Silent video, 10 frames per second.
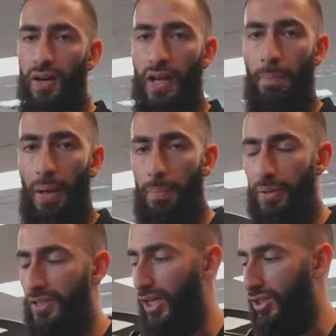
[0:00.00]
end paint
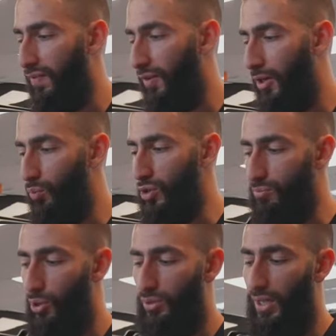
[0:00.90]
protection film. We
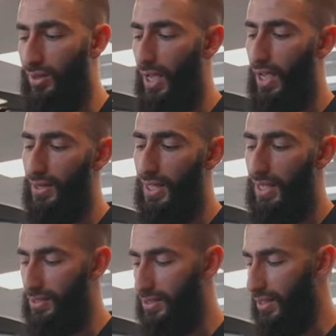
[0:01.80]
smoked out the
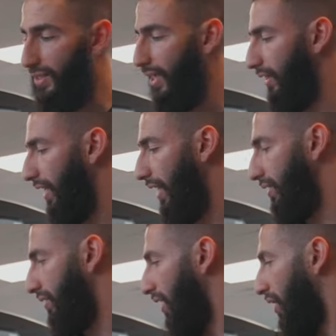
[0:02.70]
headlights, the
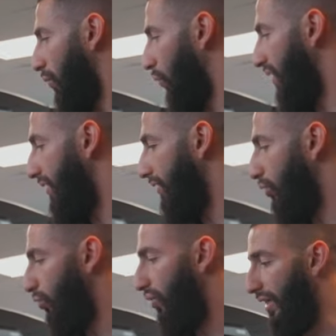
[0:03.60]
taillights. We did
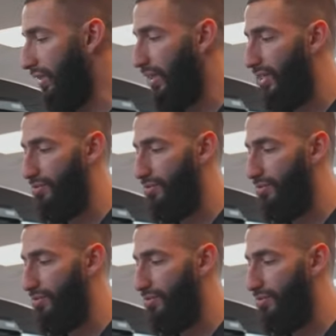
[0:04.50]
do the gloss